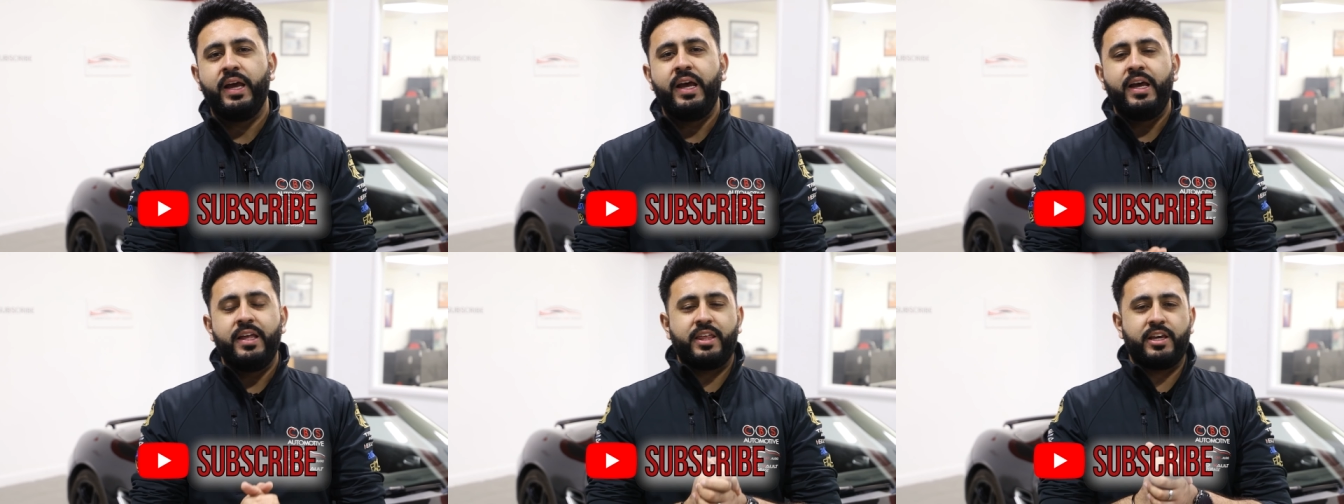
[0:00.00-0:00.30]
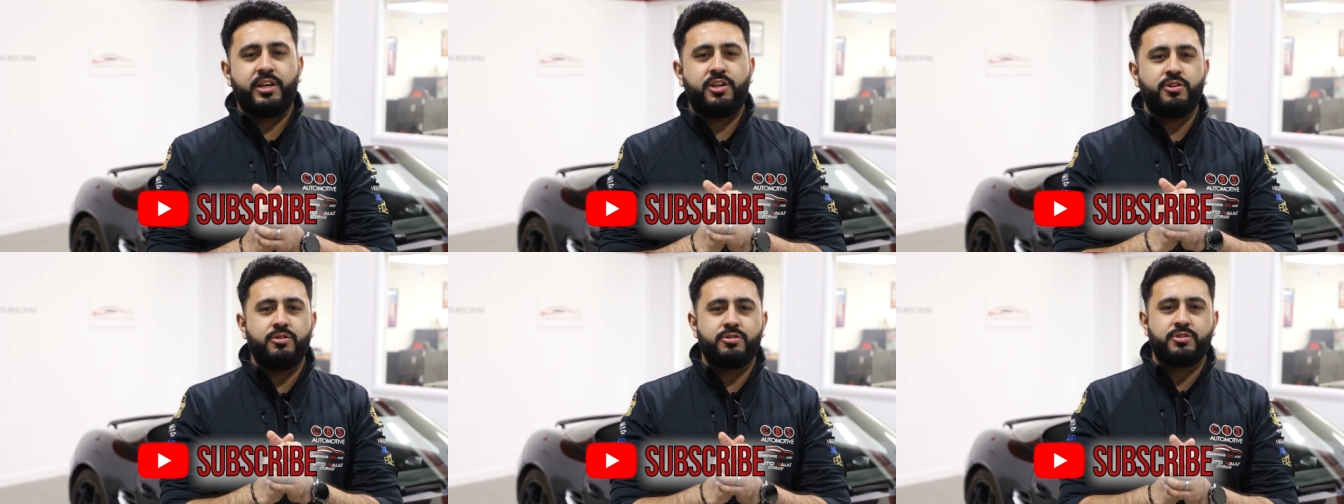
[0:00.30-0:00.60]

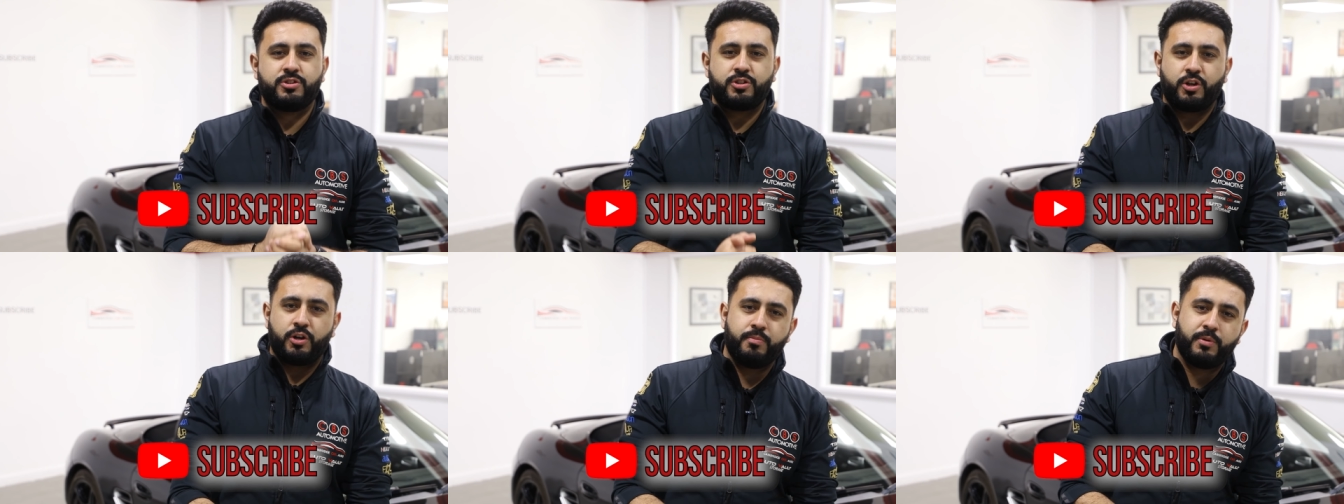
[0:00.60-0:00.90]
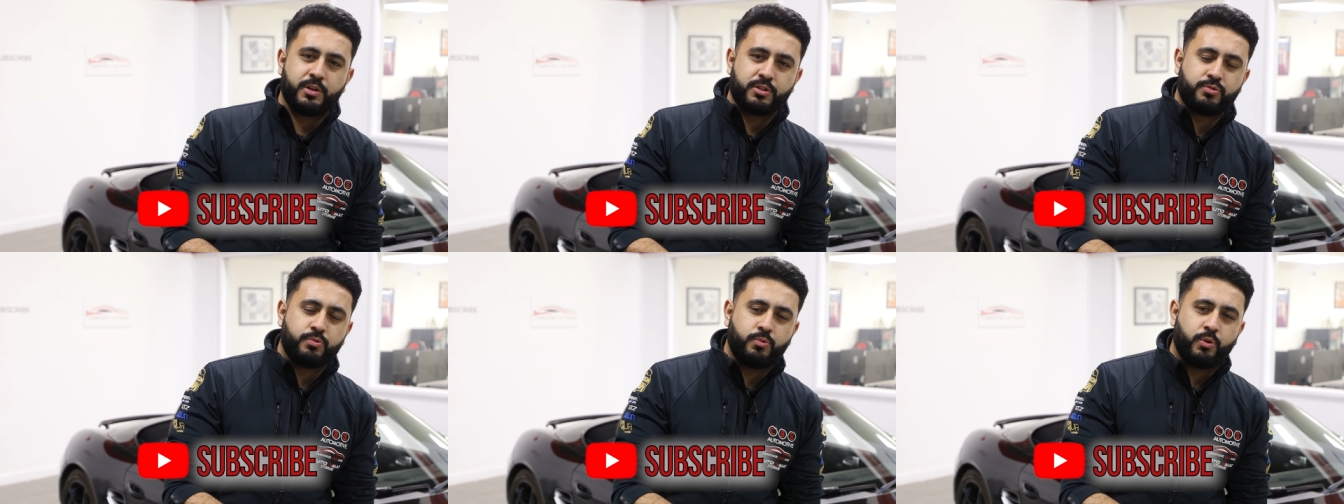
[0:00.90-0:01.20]
Thank you so
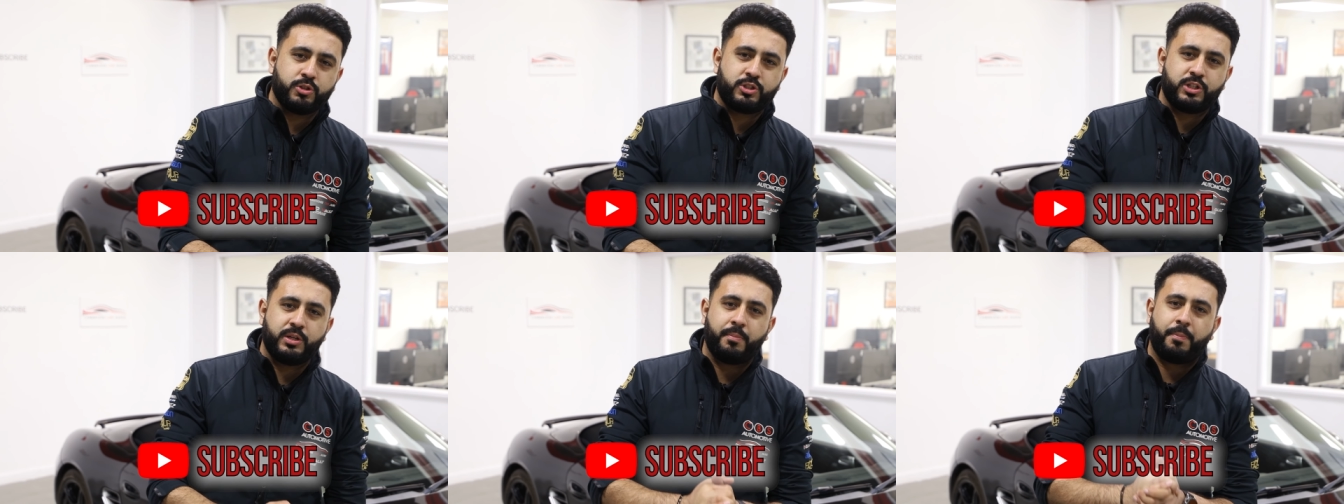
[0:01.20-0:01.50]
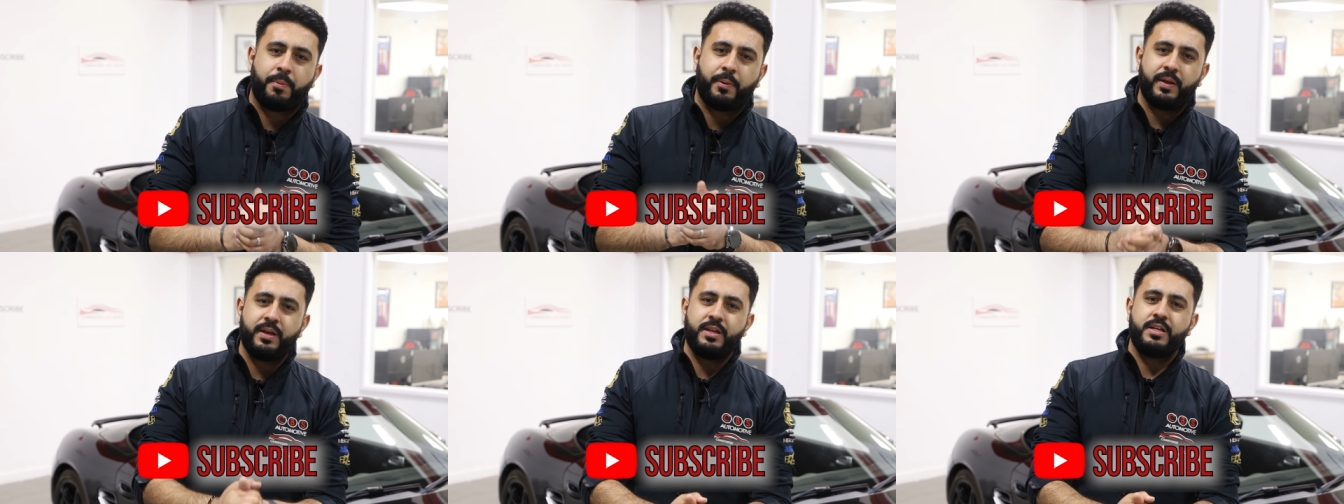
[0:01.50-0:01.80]
much for watching.
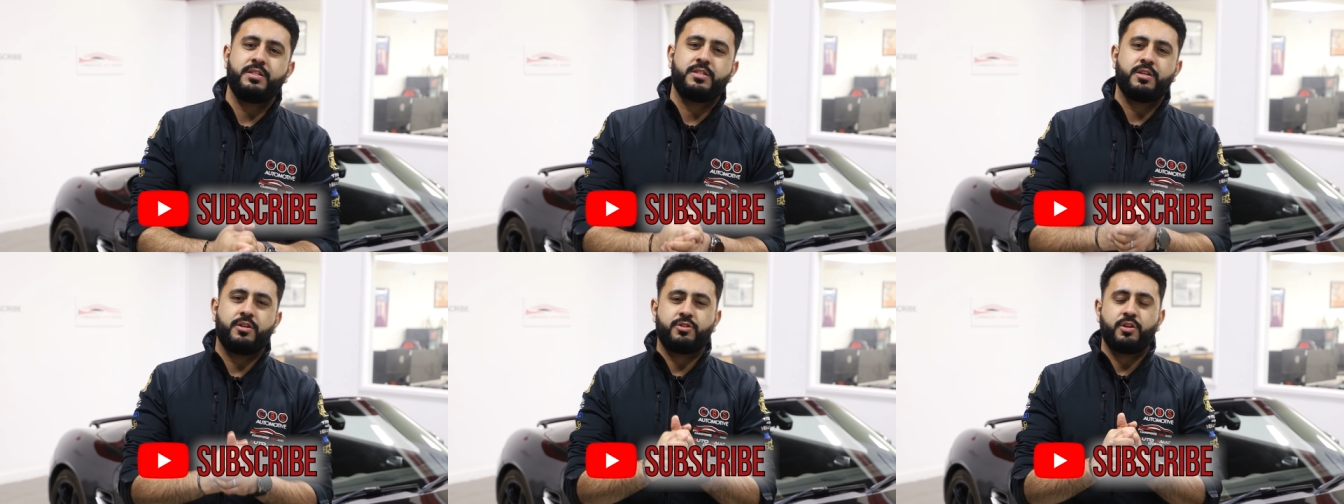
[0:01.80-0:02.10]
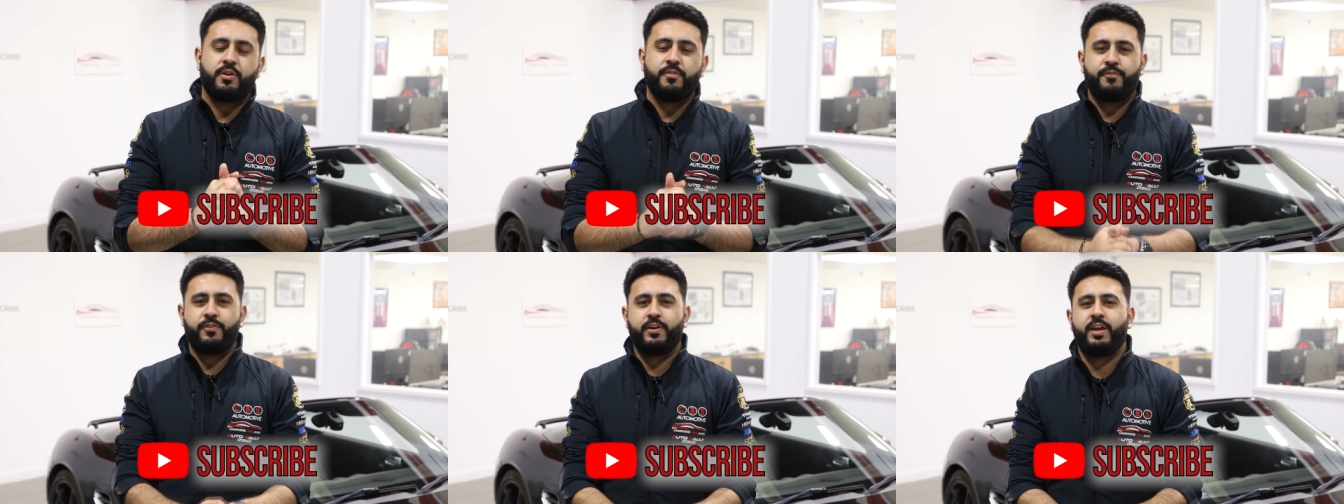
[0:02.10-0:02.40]
Please don't